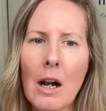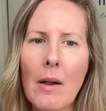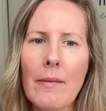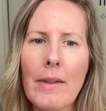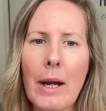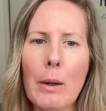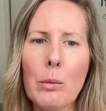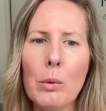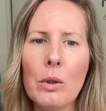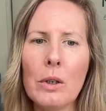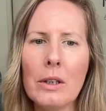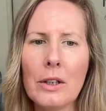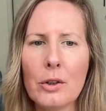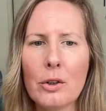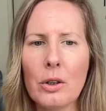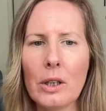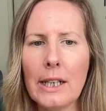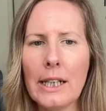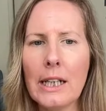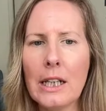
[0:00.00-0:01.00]
That will
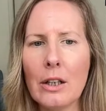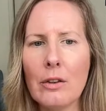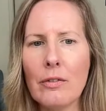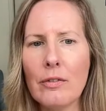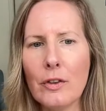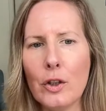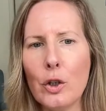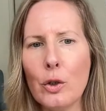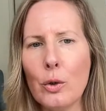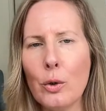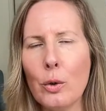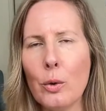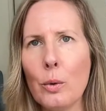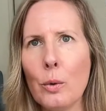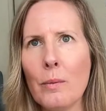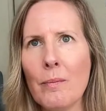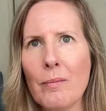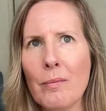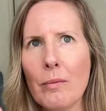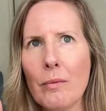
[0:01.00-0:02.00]
literally give
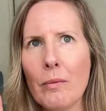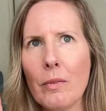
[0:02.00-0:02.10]
you